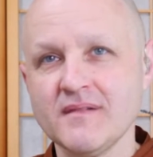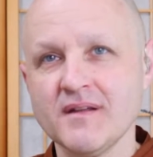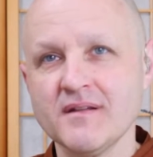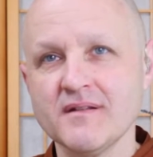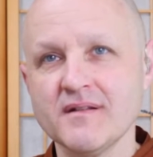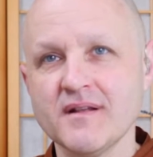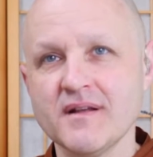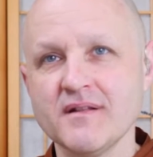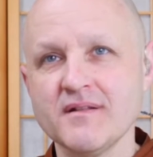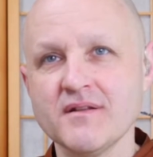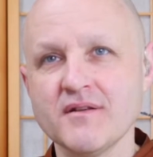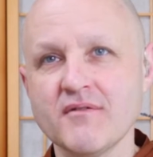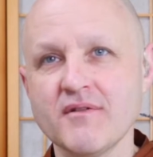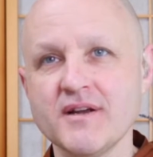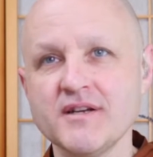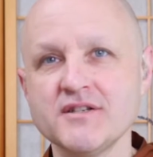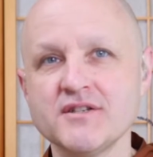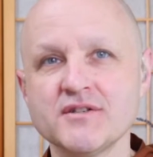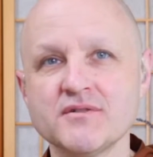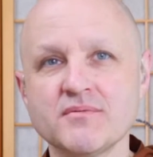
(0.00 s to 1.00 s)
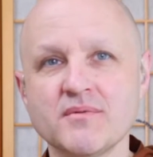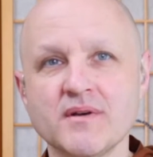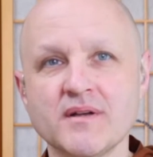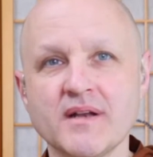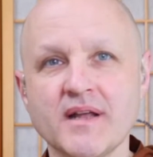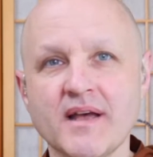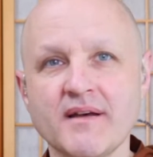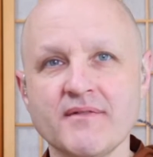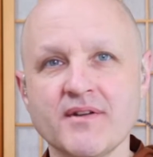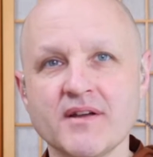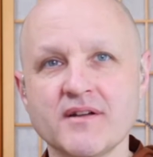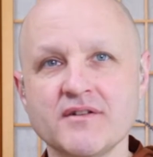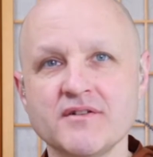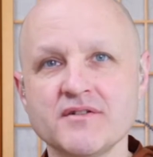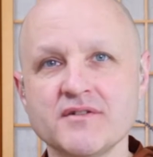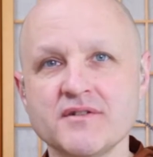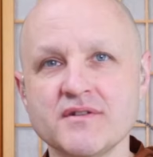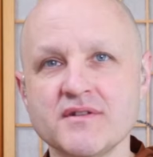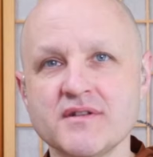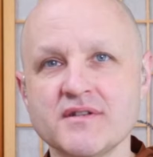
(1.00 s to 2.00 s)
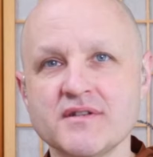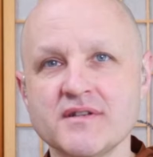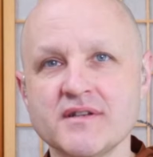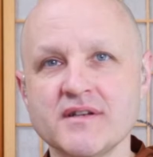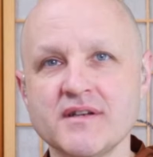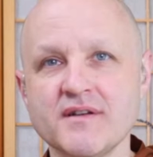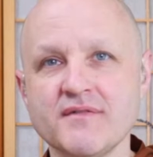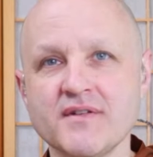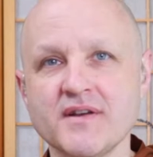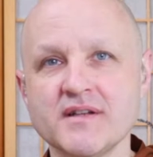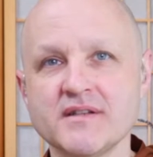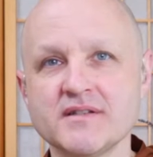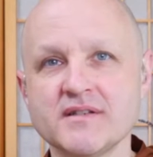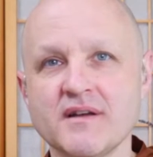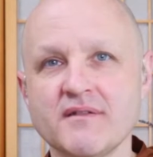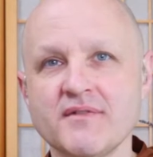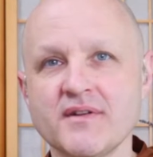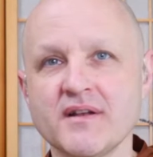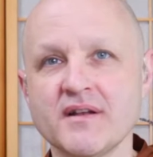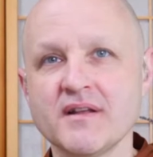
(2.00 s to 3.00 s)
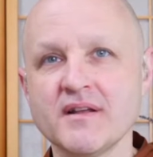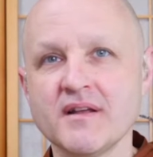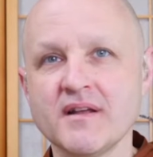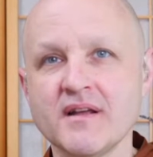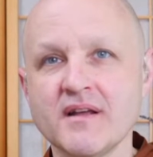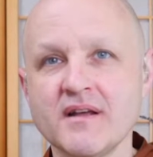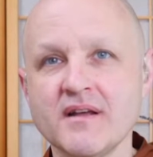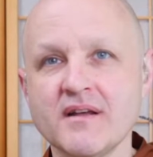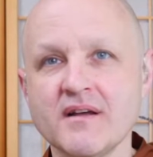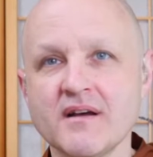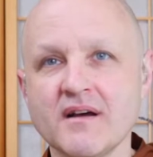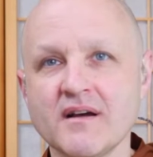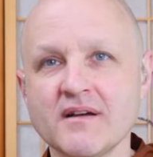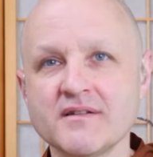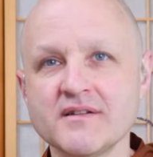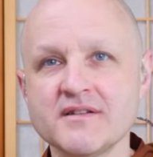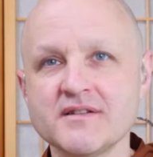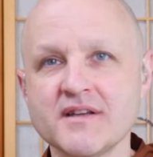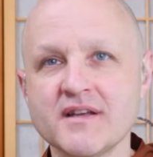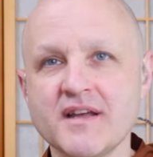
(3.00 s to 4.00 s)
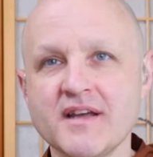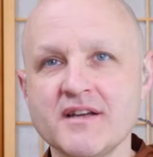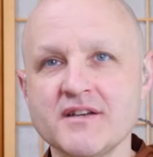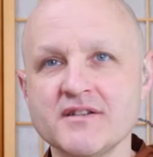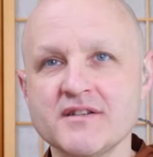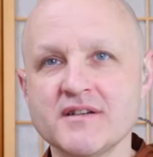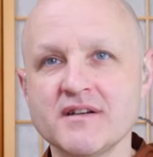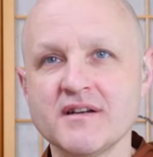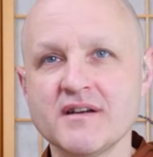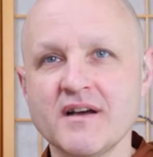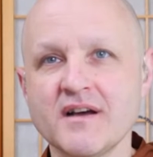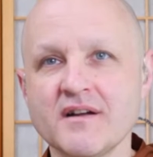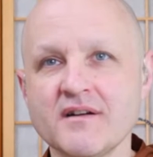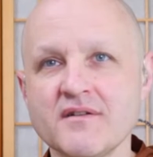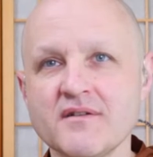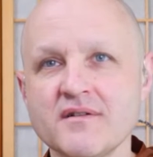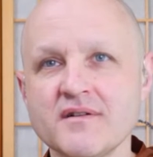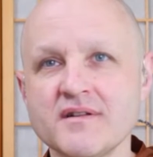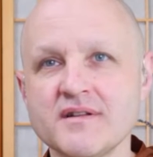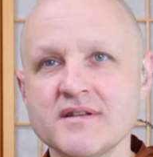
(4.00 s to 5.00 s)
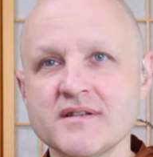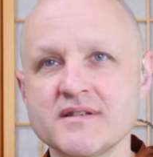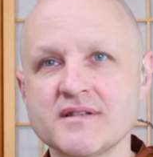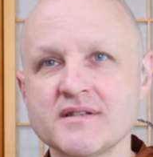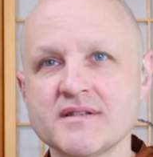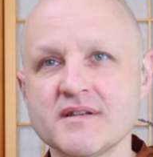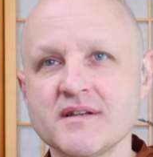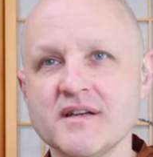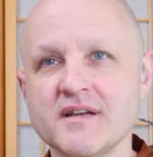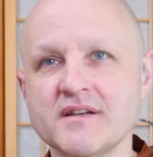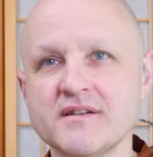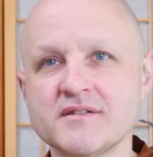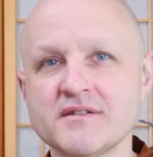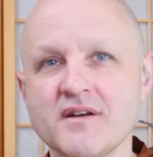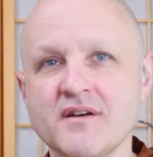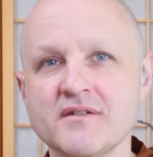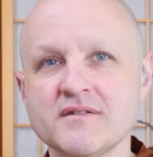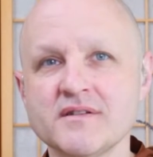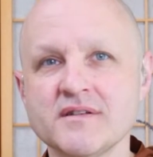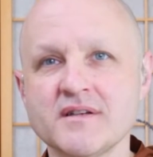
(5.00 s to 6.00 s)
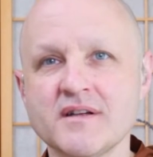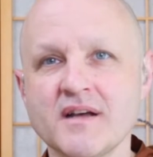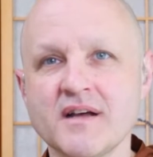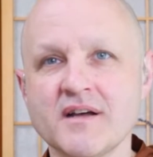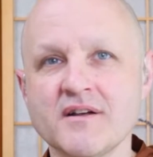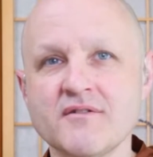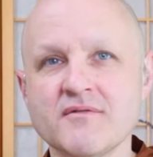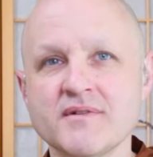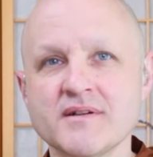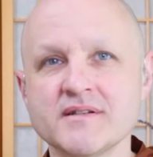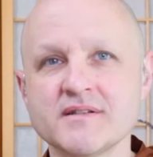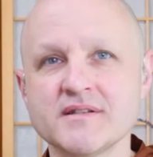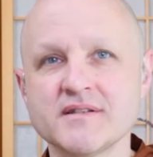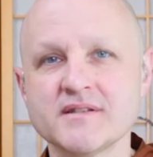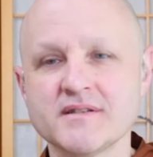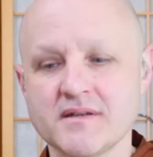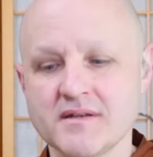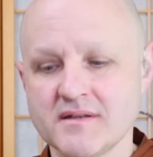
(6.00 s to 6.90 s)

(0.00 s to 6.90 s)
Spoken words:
Then the gracious one, having understood the significance of it, on this occasion uttered this exalted utterance.